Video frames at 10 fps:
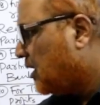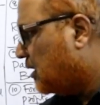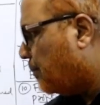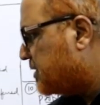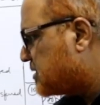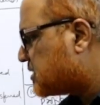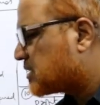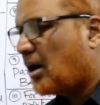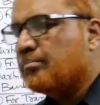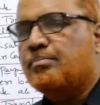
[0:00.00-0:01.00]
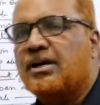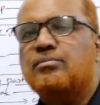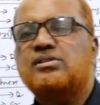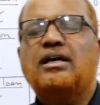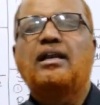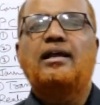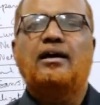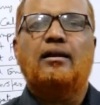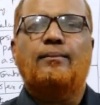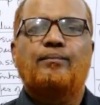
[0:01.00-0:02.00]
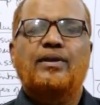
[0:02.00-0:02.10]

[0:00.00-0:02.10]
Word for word: The business come, becomes illegal.